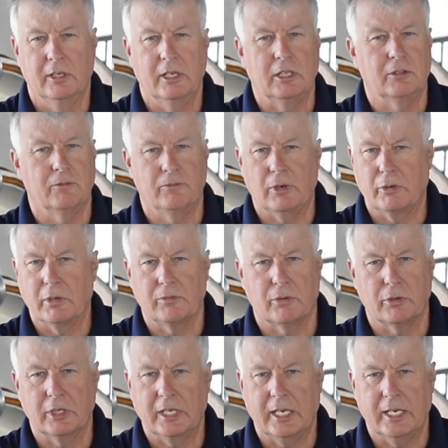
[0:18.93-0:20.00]
It's very,
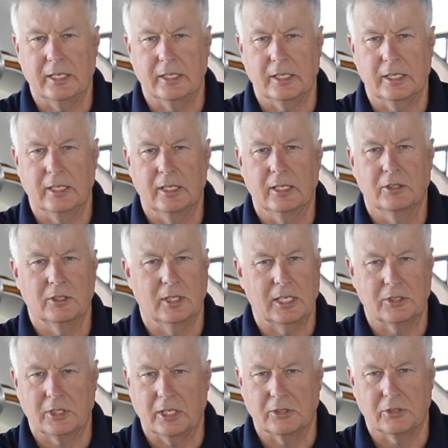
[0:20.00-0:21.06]
very handy. So
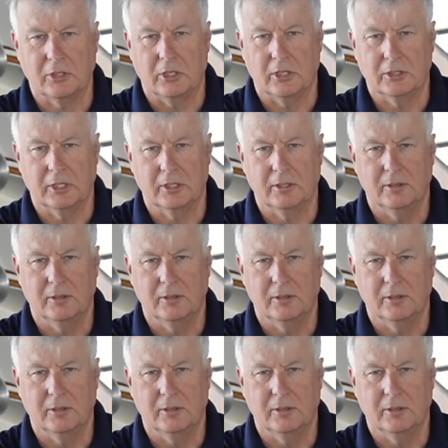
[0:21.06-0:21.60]
let's get started.